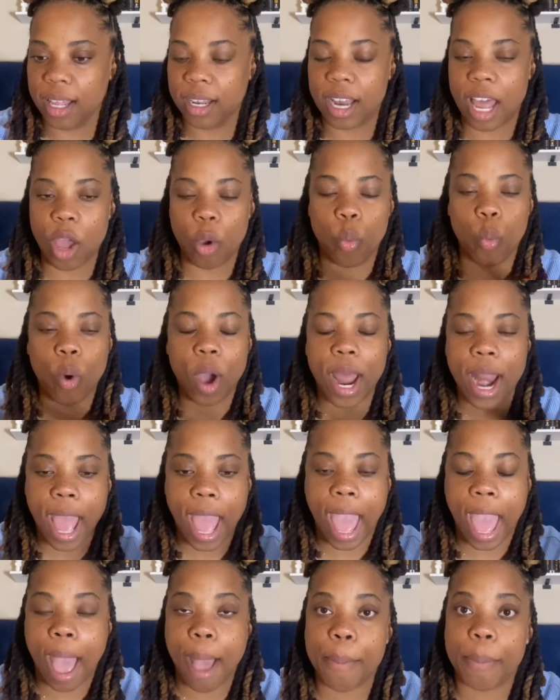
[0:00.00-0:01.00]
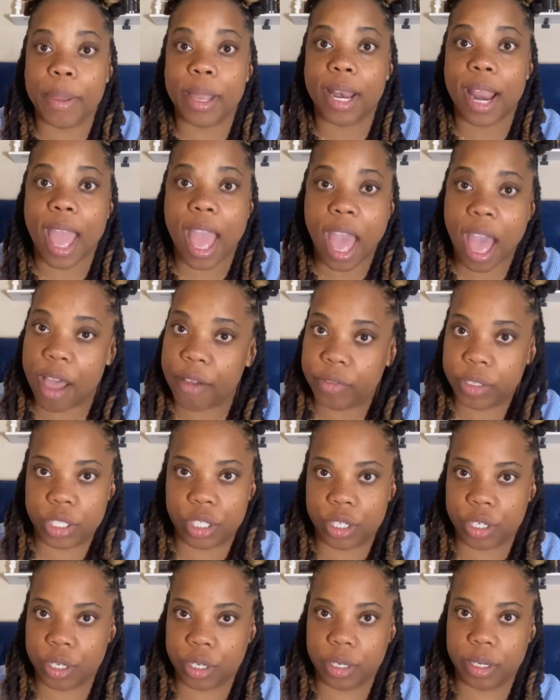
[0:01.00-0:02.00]
Like, what happened
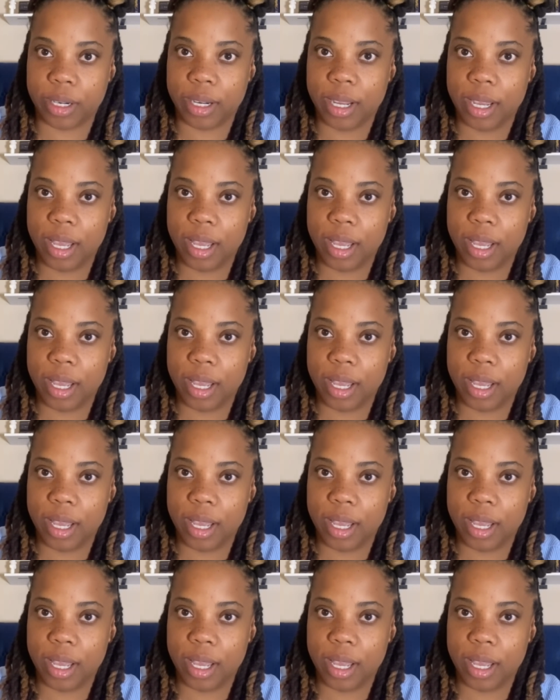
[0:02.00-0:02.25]
after?